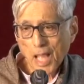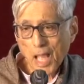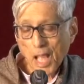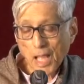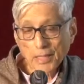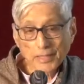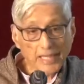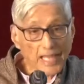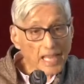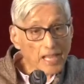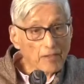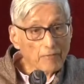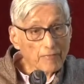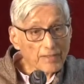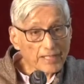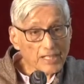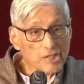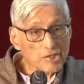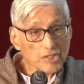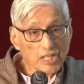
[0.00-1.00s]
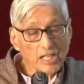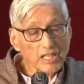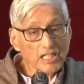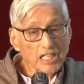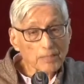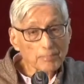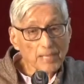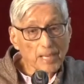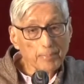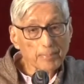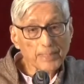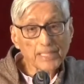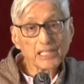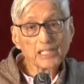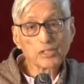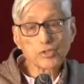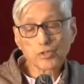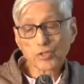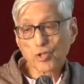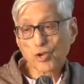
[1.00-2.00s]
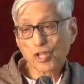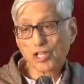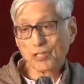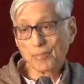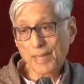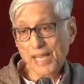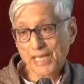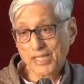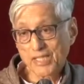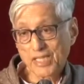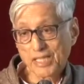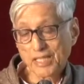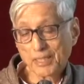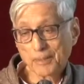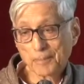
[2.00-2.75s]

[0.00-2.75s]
they very seldom appeal to the Almighty.